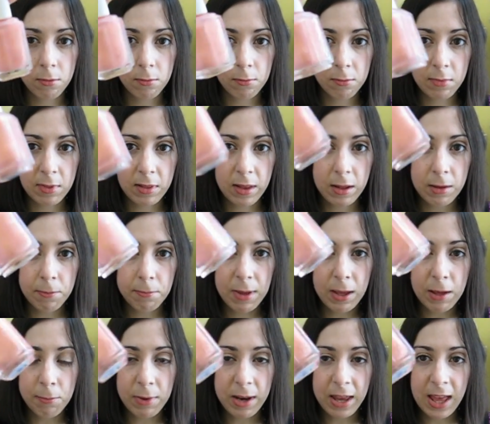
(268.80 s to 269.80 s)
like
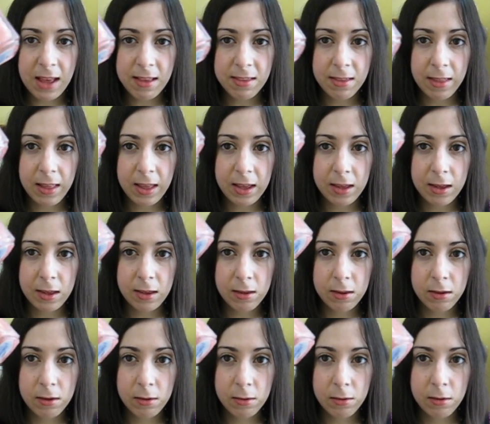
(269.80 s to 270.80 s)
pink, but it has like an
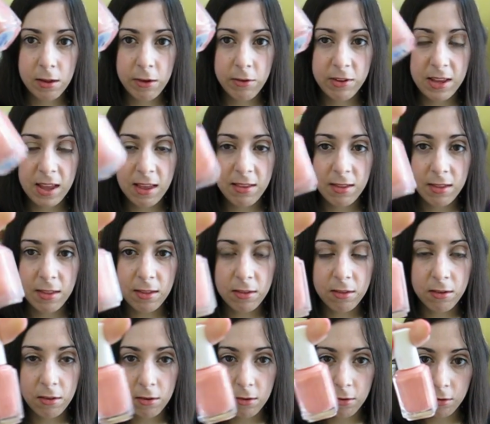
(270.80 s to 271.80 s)
iridescent
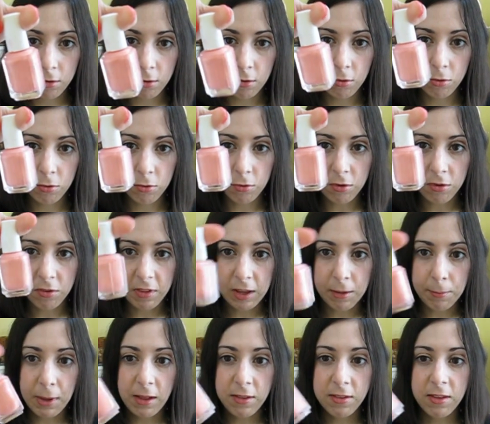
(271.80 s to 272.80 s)
sort of thing
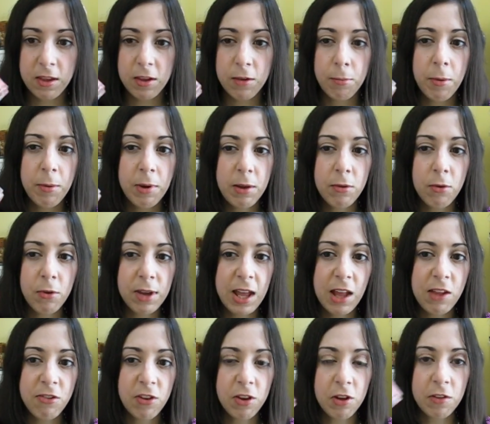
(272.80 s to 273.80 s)
about it. You're probably not
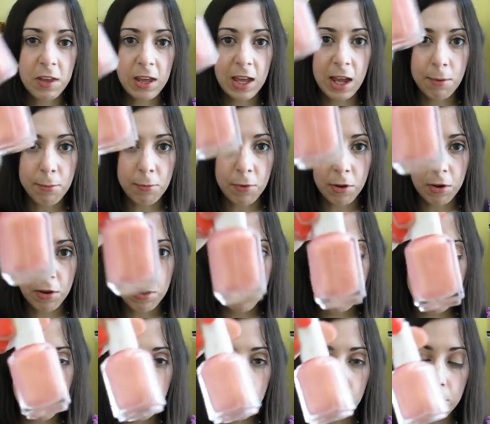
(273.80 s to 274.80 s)
catching it on the camera,
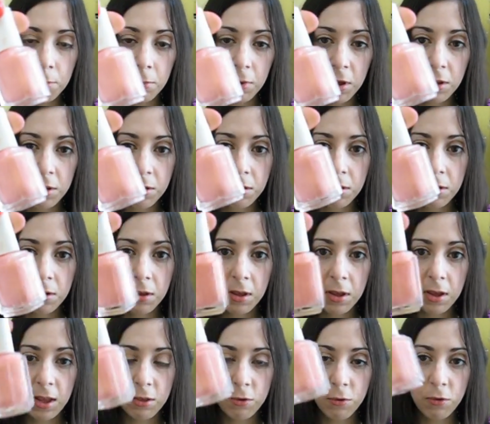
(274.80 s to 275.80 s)
but
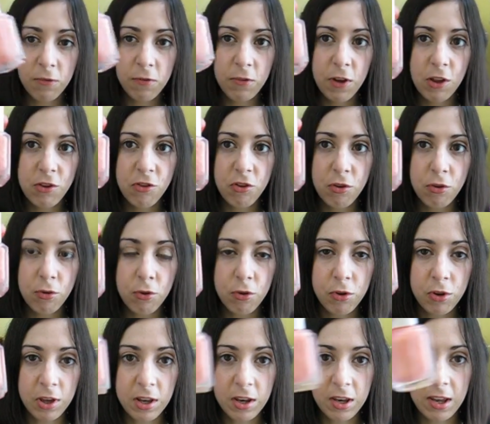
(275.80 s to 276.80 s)
it's called Virgin
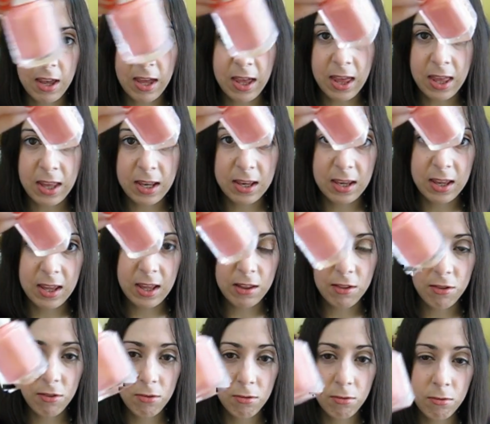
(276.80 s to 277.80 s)
Orchid, and
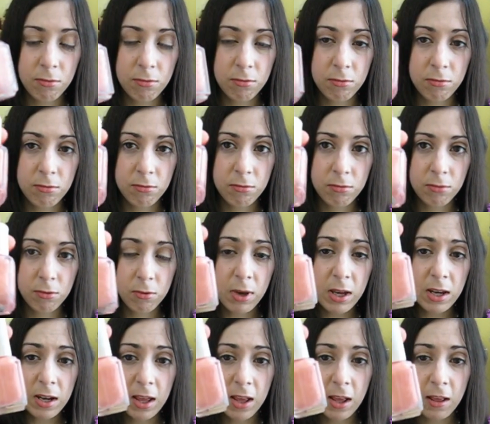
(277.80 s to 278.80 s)
it's
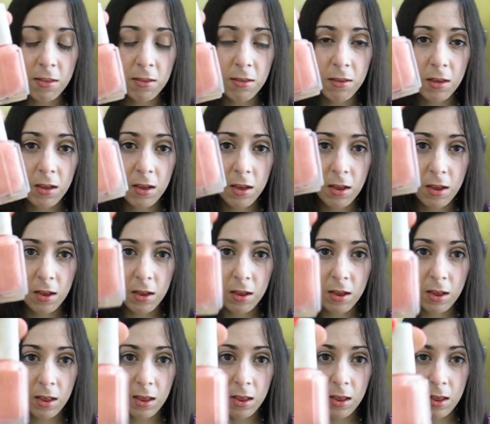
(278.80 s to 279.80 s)
quite nice.
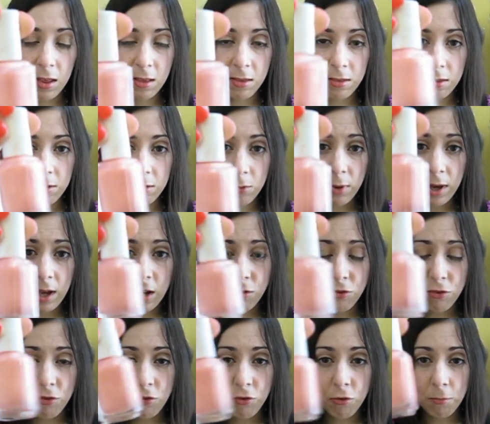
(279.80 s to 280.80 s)
It's quite an
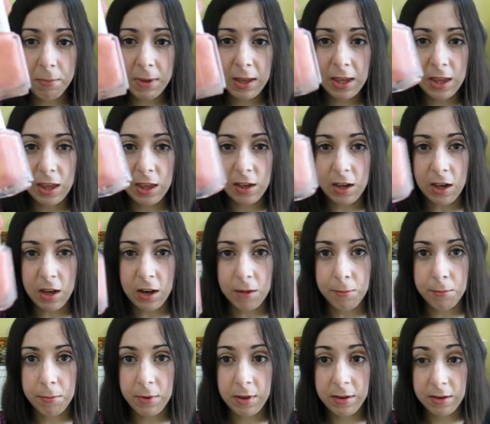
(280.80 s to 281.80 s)
unusual pinky colour,
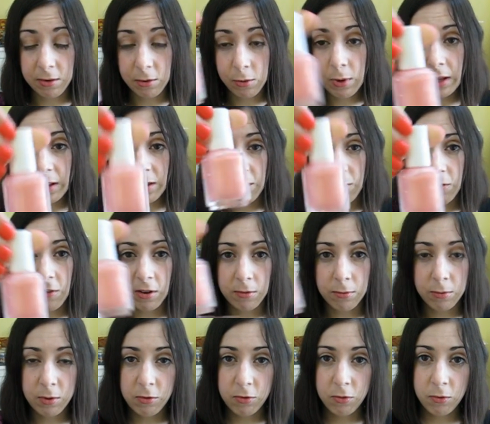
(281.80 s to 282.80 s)
but quite different,
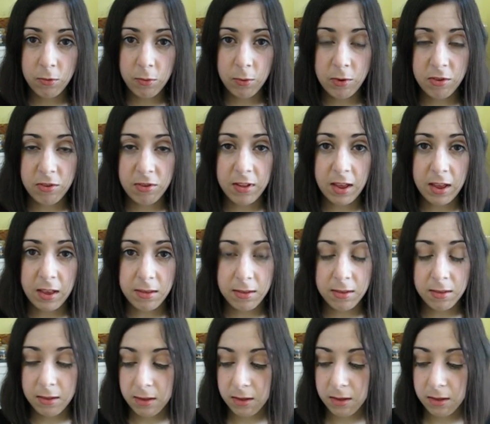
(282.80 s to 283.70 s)
which is nice.